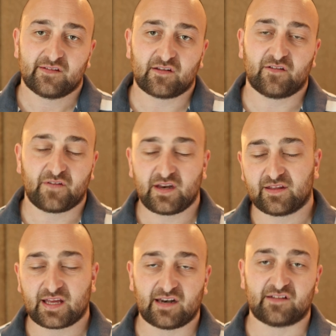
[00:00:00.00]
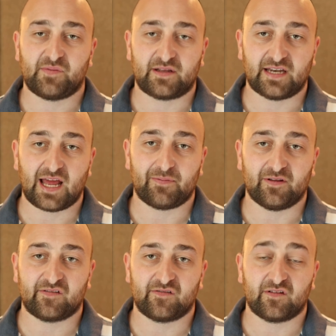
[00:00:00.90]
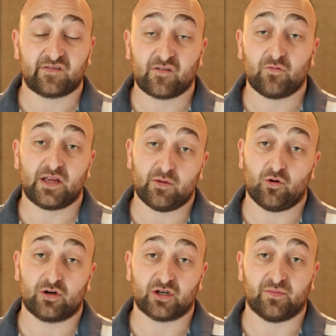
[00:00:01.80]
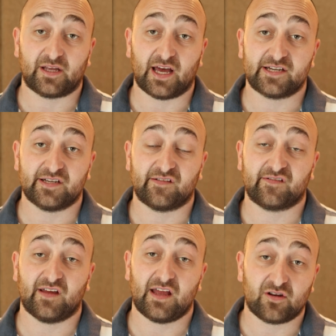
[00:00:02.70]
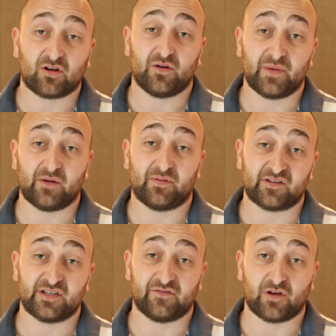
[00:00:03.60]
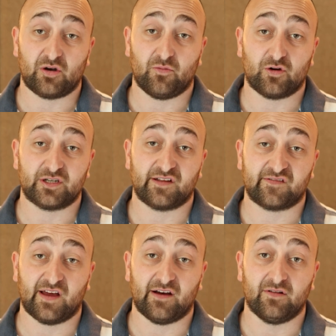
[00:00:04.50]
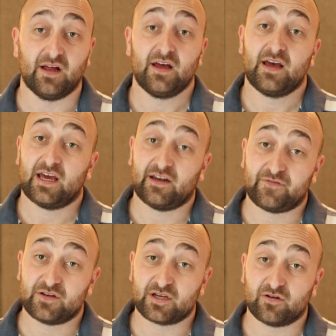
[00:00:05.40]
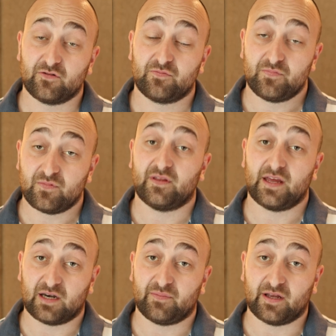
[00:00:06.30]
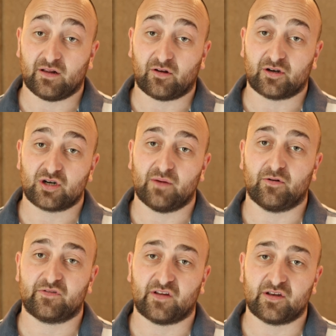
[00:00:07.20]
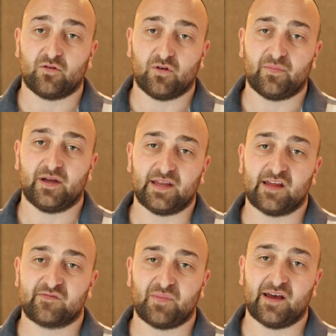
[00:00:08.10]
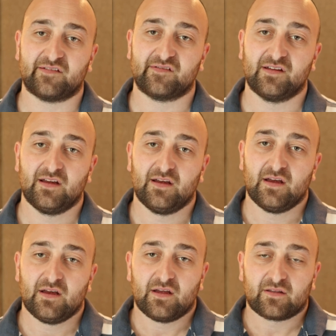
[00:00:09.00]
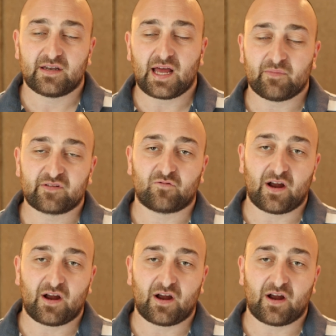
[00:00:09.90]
so that if anything unexpected happens, you can still meet your mortgage obligations and you're not going to be in a position of going to mortgagee sale. And if you do, they're going to be in a lot of trouble, so you don't want to be in that space. The numbers